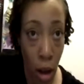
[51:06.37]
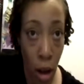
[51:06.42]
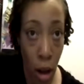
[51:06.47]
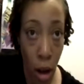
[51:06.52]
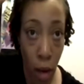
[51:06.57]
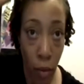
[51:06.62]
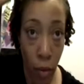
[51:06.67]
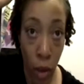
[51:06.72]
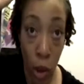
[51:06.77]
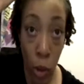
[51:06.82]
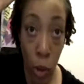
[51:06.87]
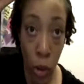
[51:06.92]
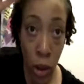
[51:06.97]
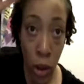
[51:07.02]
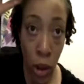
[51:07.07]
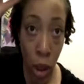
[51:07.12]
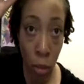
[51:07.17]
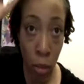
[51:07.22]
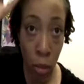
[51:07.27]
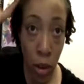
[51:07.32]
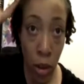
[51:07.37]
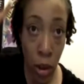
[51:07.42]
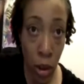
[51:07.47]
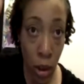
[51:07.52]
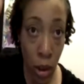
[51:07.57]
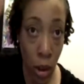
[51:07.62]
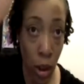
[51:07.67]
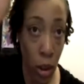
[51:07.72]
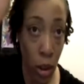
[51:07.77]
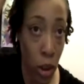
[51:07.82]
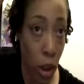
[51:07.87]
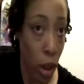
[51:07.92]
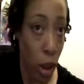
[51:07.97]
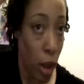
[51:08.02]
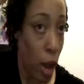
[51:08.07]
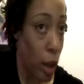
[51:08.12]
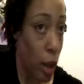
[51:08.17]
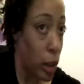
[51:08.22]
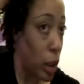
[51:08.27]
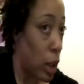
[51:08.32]
of close-ups so that you
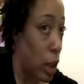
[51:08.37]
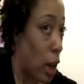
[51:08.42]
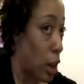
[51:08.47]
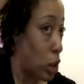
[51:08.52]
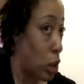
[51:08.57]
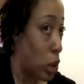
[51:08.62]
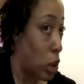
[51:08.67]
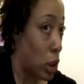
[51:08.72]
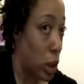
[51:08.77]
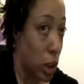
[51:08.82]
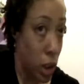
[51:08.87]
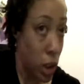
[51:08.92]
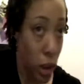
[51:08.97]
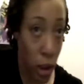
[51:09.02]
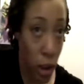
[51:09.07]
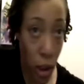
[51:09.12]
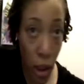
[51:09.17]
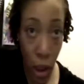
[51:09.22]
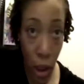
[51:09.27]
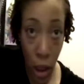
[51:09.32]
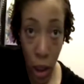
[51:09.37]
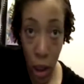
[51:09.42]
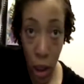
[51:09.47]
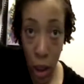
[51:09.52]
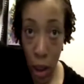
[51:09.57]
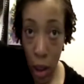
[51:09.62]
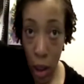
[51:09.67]
guys can actually see